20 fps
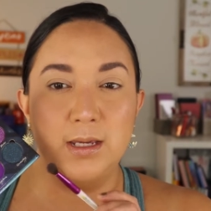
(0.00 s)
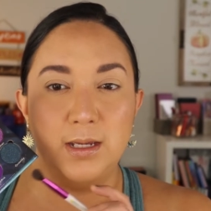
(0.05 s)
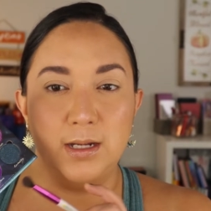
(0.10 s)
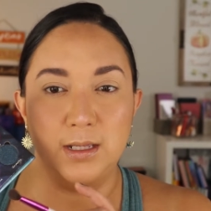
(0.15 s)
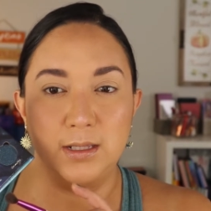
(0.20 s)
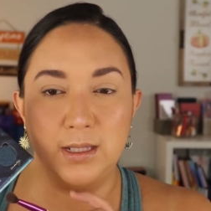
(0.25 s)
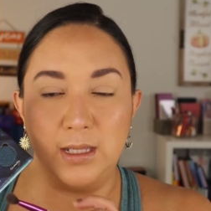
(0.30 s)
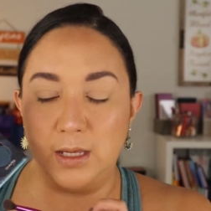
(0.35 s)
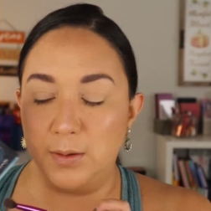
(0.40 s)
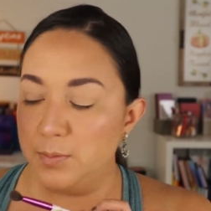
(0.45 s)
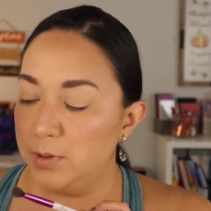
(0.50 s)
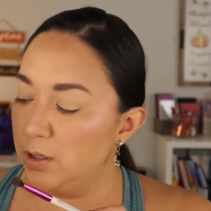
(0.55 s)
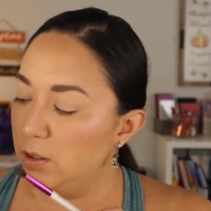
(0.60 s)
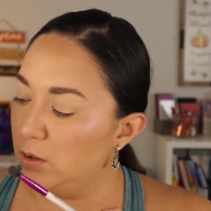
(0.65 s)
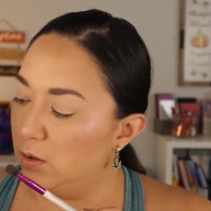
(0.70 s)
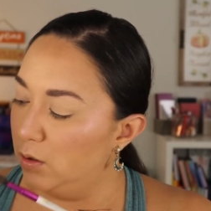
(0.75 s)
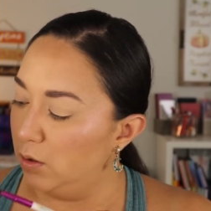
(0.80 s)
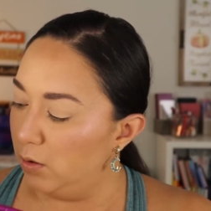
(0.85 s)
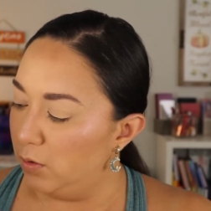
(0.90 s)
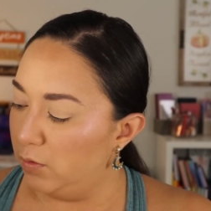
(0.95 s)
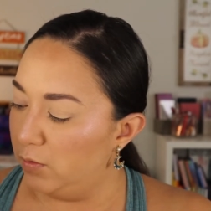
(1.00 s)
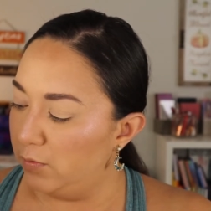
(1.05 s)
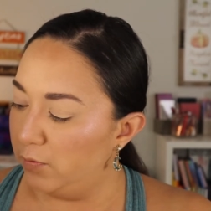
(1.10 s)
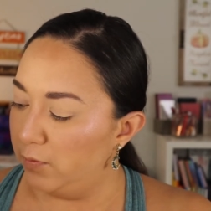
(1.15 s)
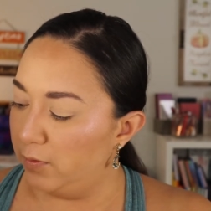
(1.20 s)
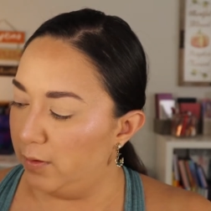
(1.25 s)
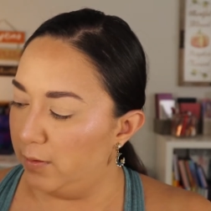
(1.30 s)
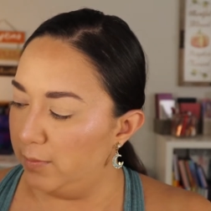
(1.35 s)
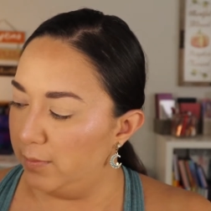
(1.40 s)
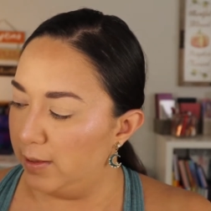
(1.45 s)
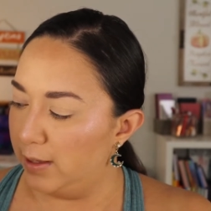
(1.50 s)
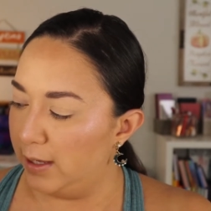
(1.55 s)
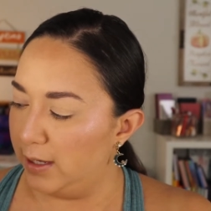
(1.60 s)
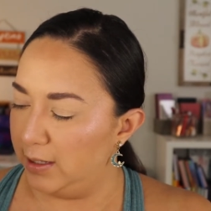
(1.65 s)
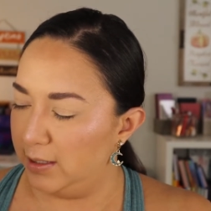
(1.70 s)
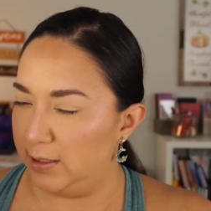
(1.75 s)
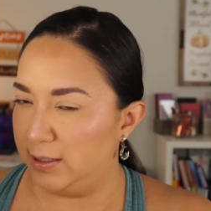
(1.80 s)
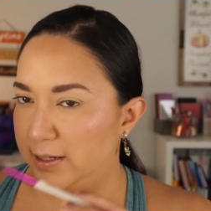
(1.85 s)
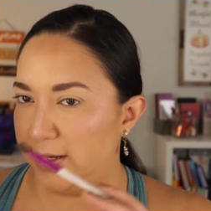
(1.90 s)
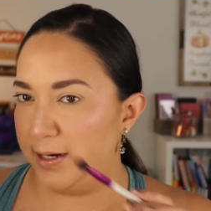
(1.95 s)
And I think I'm gonna go from
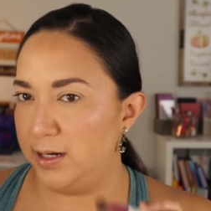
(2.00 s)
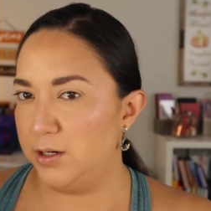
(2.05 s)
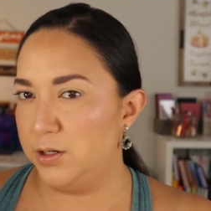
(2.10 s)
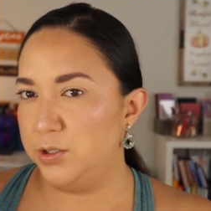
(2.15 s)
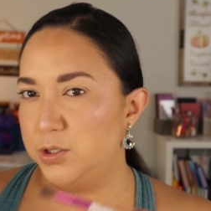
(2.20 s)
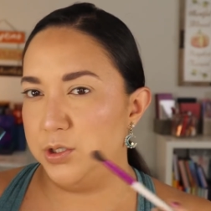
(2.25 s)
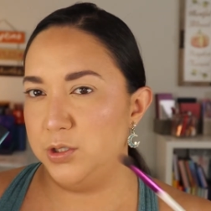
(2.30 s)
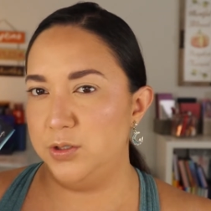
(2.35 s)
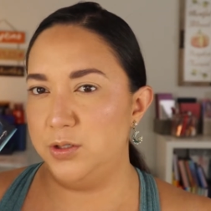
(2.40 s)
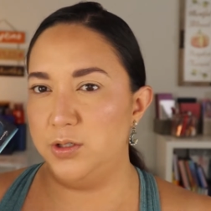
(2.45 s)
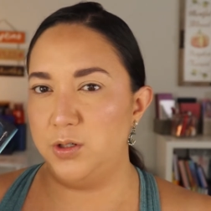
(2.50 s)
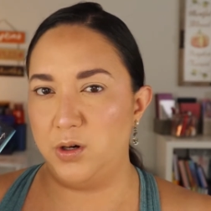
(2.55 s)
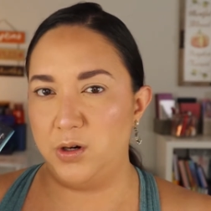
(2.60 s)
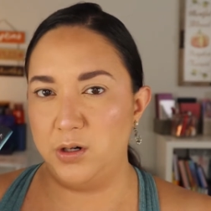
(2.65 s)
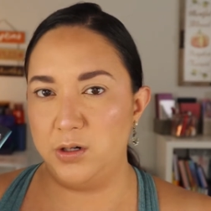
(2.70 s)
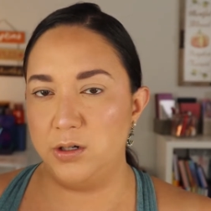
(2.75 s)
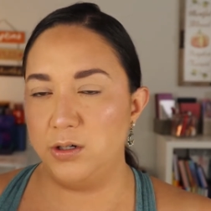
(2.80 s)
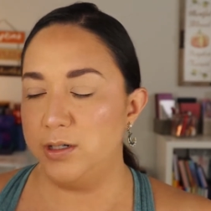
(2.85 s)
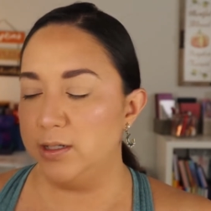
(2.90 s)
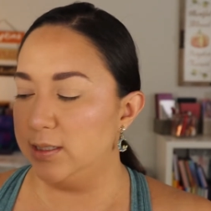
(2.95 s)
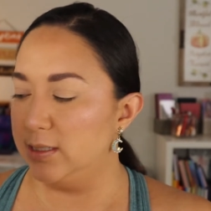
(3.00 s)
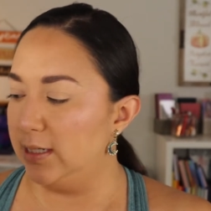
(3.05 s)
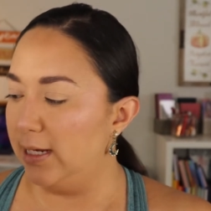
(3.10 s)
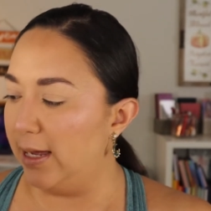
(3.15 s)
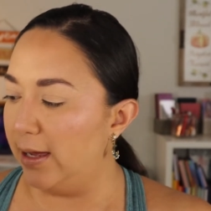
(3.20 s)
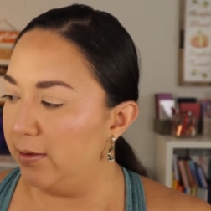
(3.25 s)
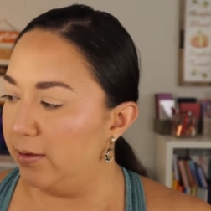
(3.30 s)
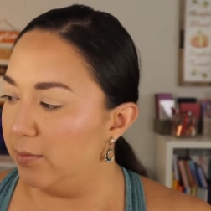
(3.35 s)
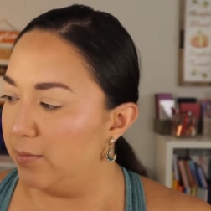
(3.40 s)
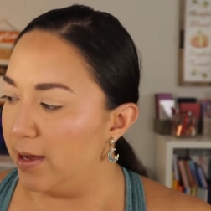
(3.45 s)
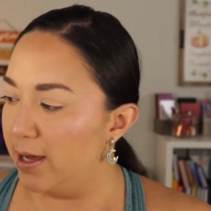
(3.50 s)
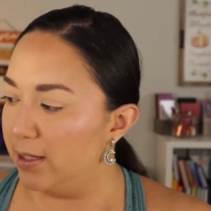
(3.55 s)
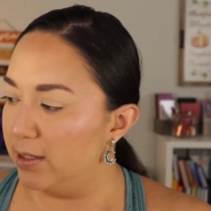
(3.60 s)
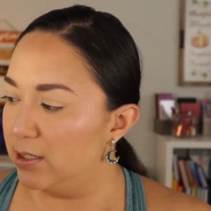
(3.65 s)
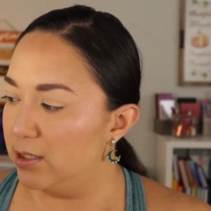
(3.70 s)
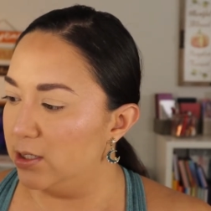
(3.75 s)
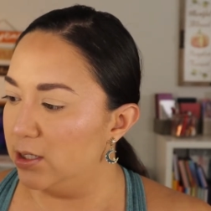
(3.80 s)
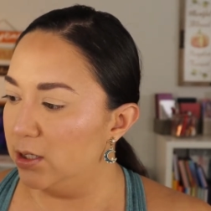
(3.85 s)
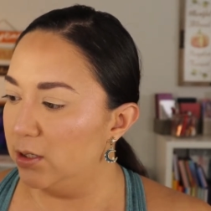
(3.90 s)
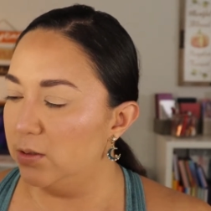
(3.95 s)
like lighter to darker to see how the
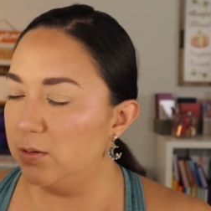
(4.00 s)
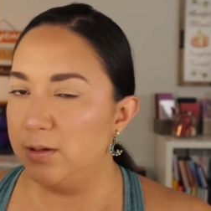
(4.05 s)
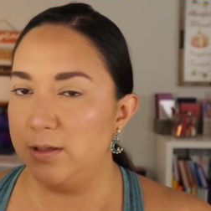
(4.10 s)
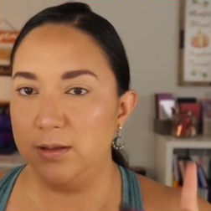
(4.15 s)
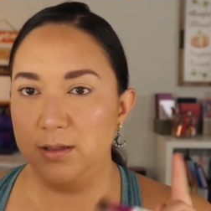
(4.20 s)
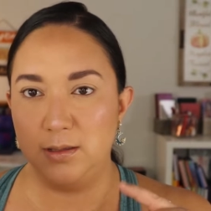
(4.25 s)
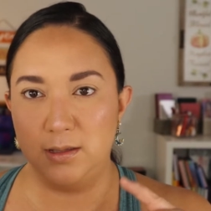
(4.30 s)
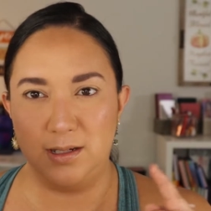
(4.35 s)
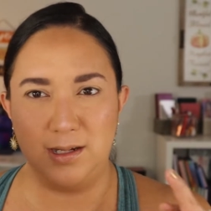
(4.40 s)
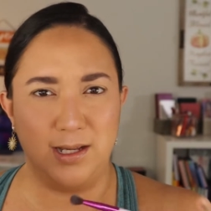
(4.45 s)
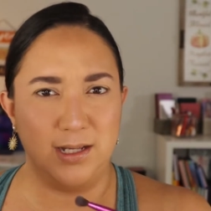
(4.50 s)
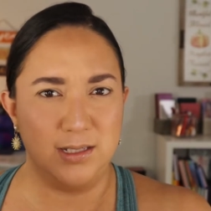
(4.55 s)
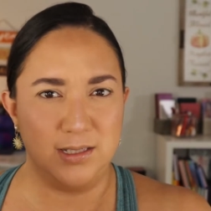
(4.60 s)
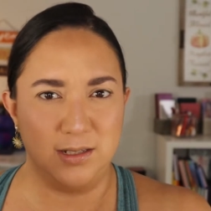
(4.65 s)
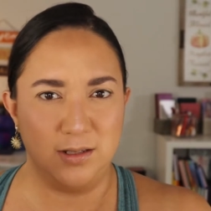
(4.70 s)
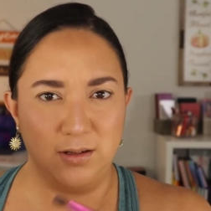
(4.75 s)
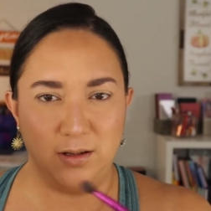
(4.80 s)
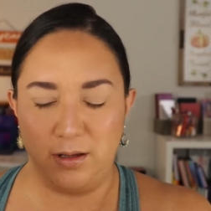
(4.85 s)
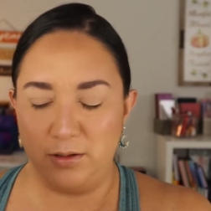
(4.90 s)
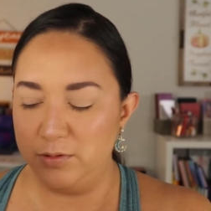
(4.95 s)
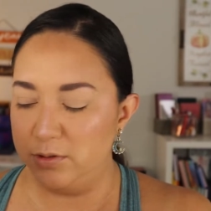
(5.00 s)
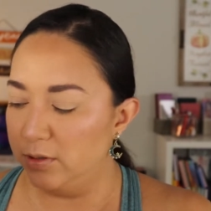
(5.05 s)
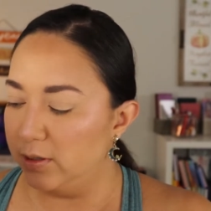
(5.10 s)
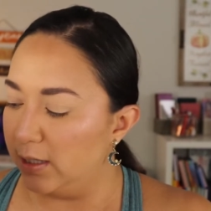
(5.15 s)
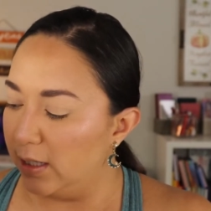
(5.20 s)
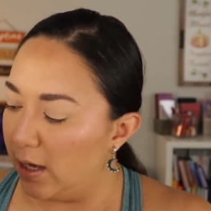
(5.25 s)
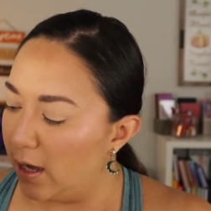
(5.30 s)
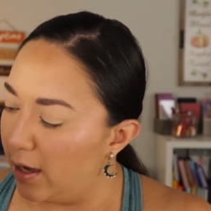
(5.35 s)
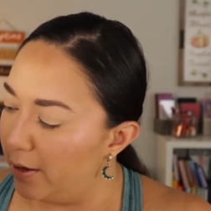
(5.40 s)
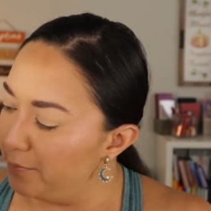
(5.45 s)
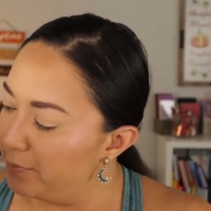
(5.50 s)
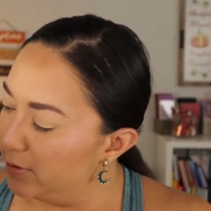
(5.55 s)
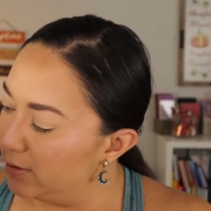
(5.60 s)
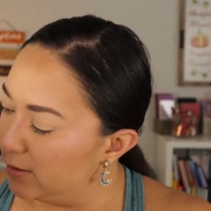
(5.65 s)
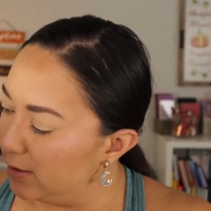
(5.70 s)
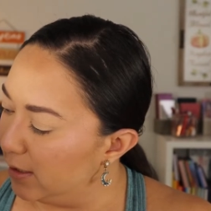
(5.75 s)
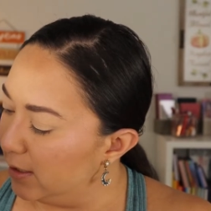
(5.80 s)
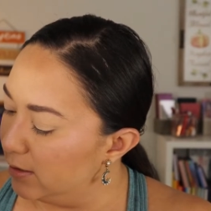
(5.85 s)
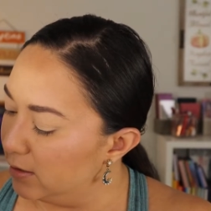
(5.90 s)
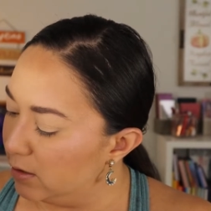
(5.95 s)
mattes do. And then the next look, I'll do the
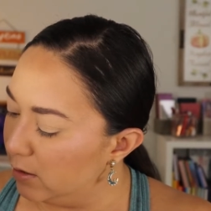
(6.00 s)
opposite.